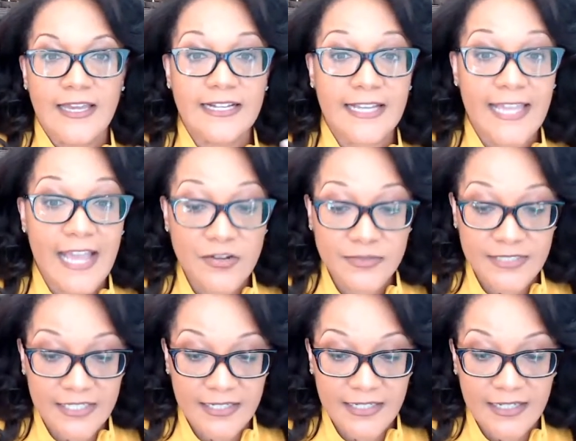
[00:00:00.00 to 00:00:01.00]
an
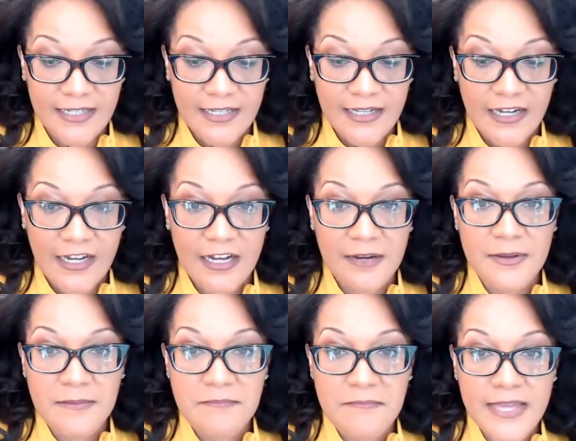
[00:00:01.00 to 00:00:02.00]
accounting,
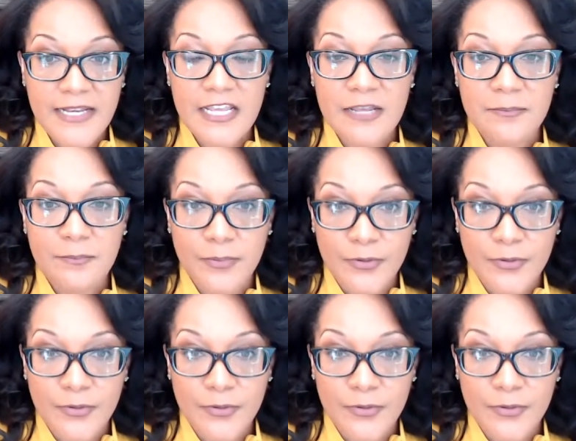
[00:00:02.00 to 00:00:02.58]
many